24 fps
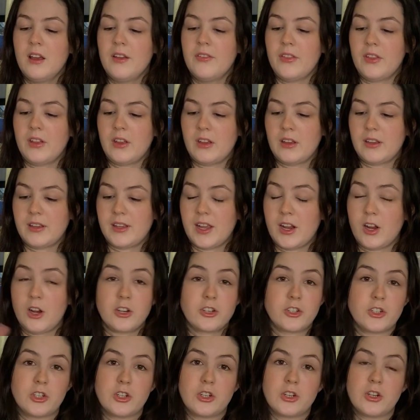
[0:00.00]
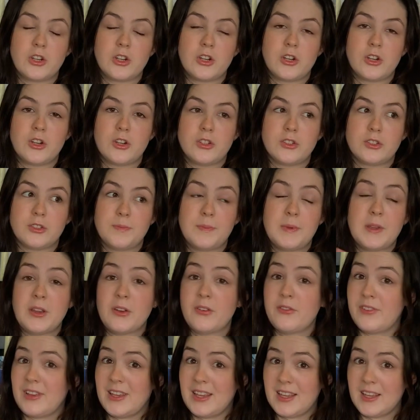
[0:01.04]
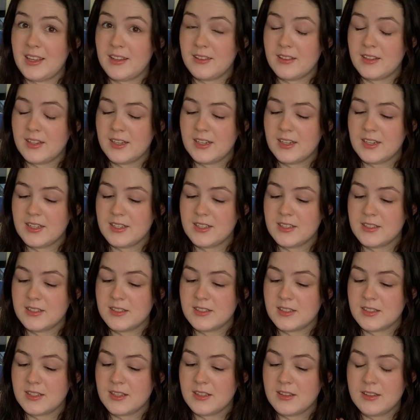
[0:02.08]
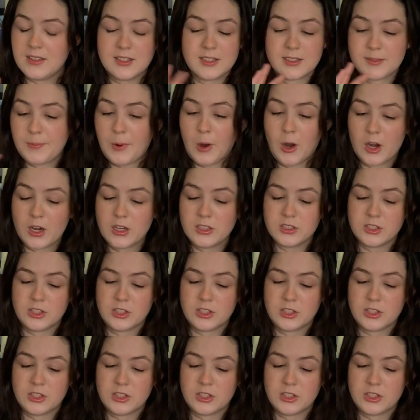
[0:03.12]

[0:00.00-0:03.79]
the character's POV that it is in this part.